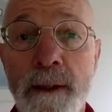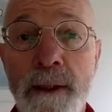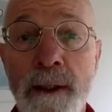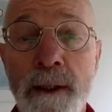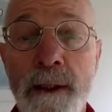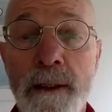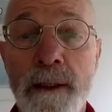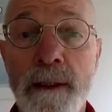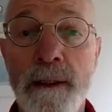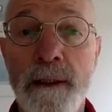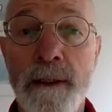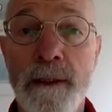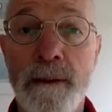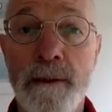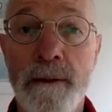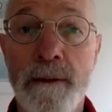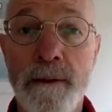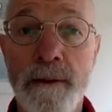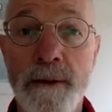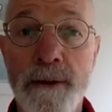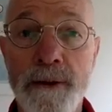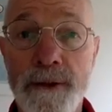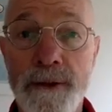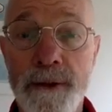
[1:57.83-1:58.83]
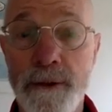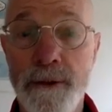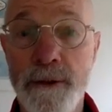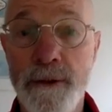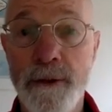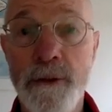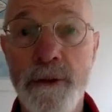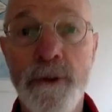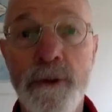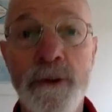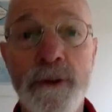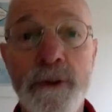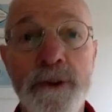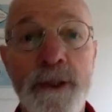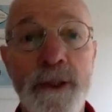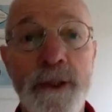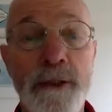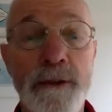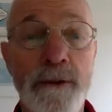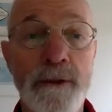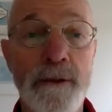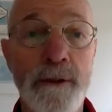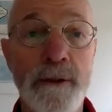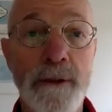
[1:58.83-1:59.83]
And then listen to the
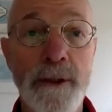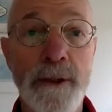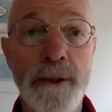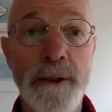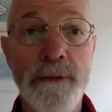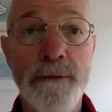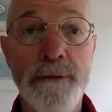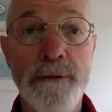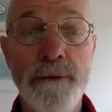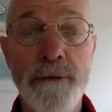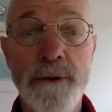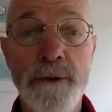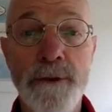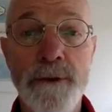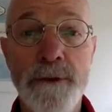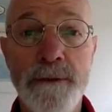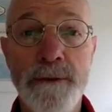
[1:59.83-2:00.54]
contact of the left foot.